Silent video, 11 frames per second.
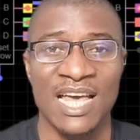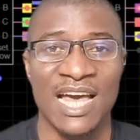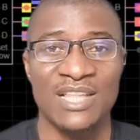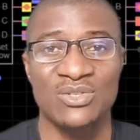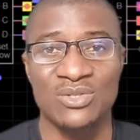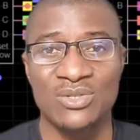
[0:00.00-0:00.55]

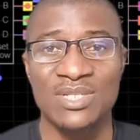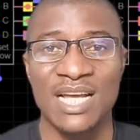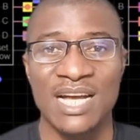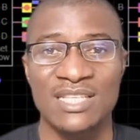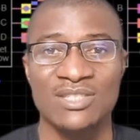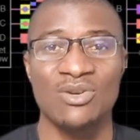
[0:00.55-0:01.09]
And to do
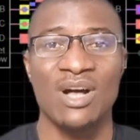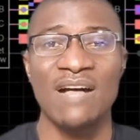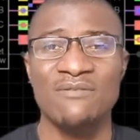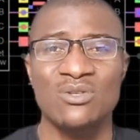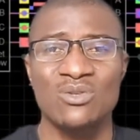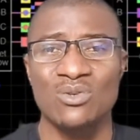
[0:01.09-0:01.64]
that, you
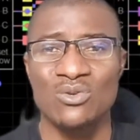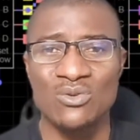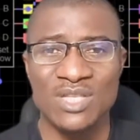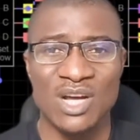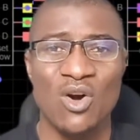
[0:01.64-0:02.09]
have to use the